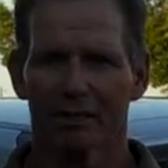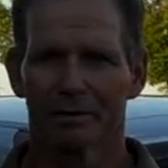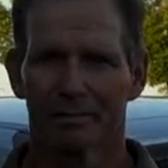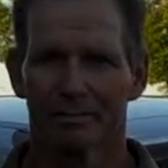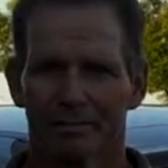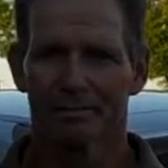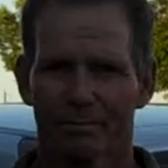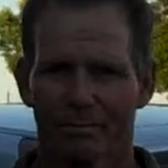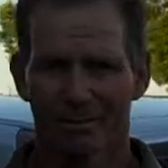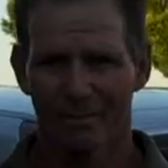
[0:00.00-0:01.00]
I want you
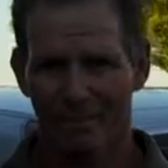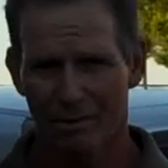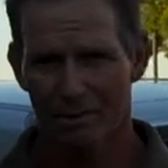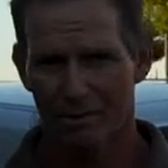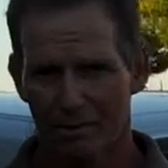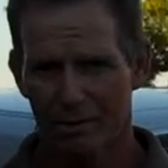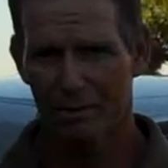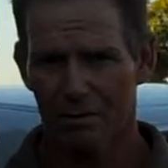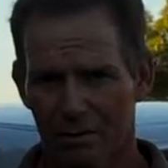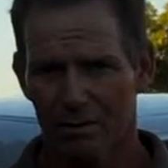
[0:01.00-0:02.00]
to tell the truth. If
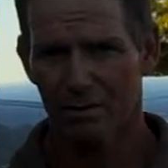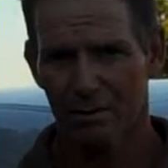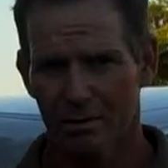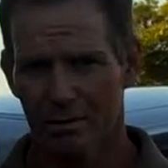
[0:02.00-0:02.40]
there's something in there,